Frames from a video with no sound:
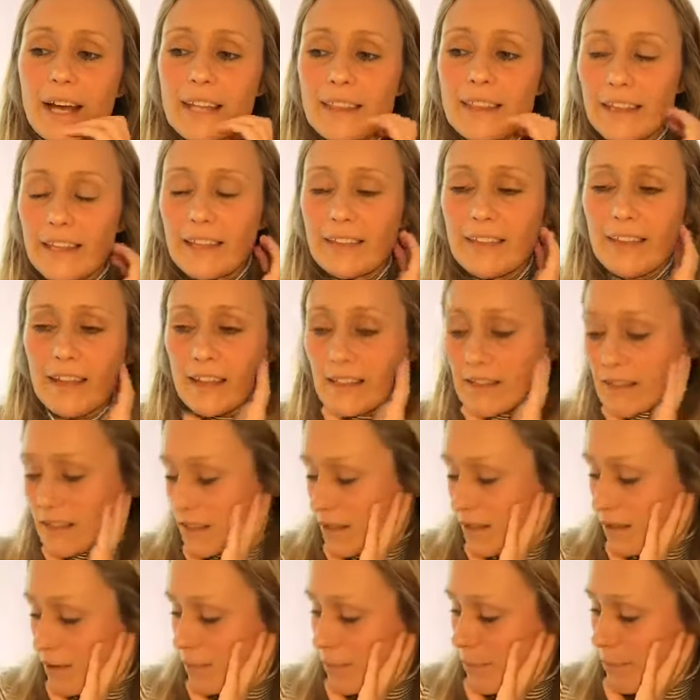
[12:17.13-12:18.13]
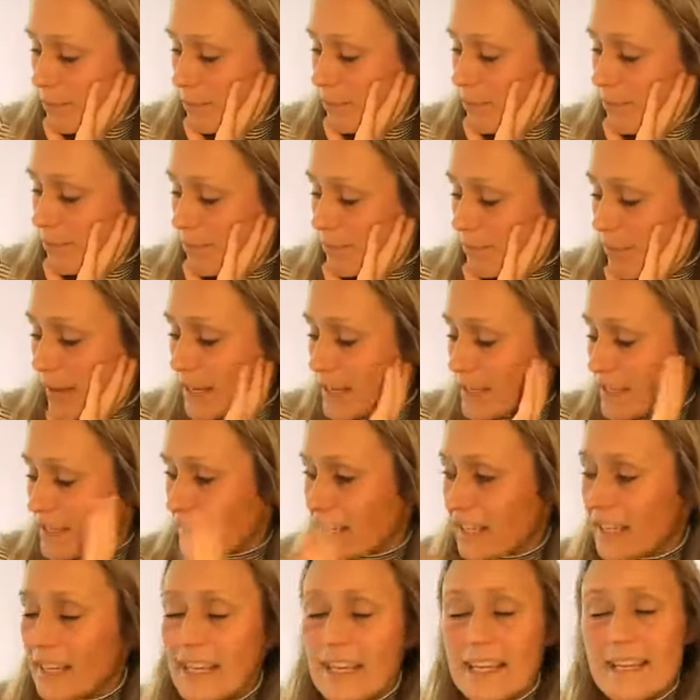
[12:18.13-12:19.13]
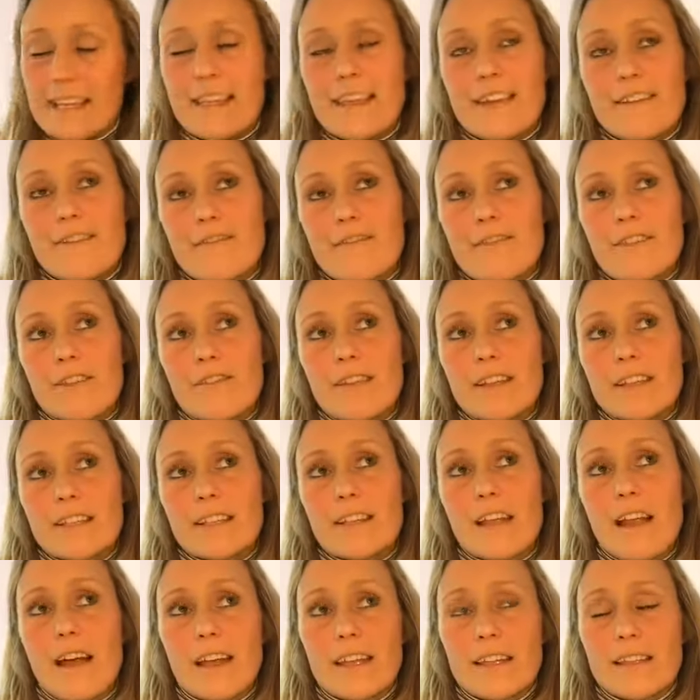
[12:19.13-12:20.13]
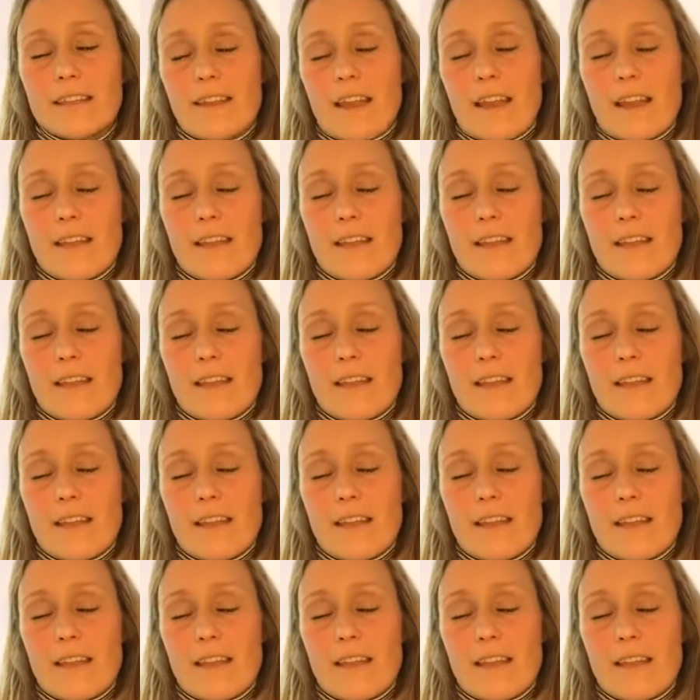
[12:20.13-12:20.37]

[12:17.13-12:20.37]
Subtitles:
think that basically there is light